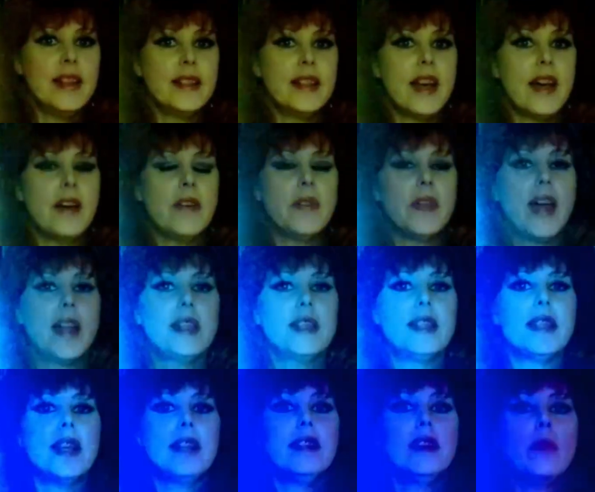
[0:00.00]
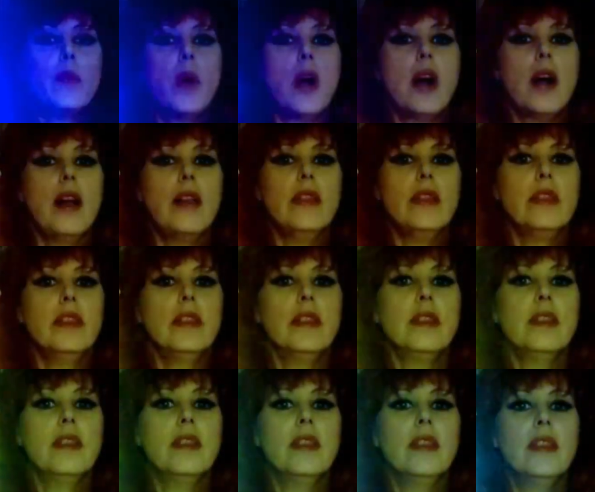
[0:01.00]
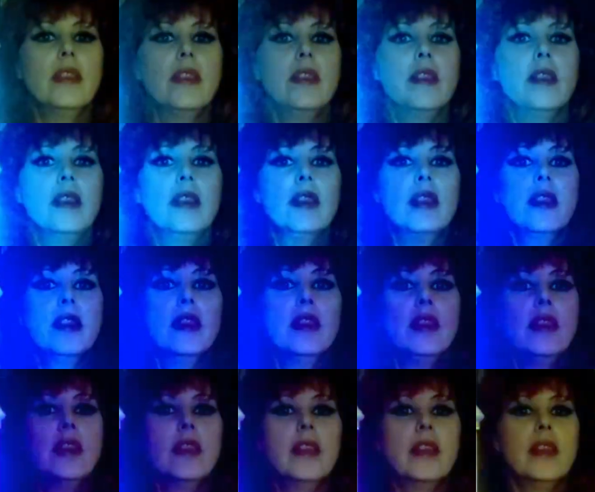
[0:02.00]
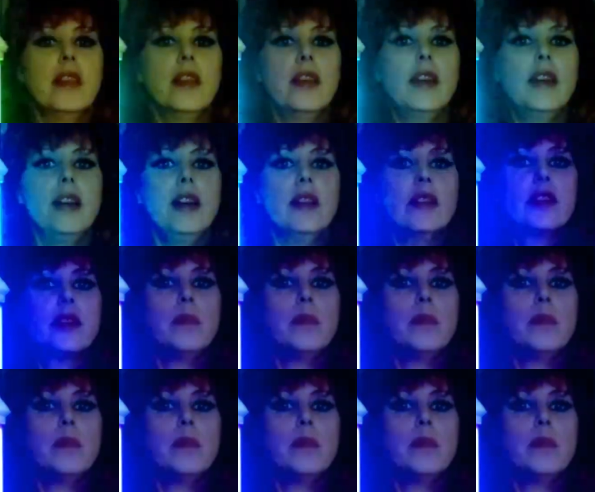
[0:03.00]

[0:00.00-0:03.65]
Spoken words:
So that's setting 1. And it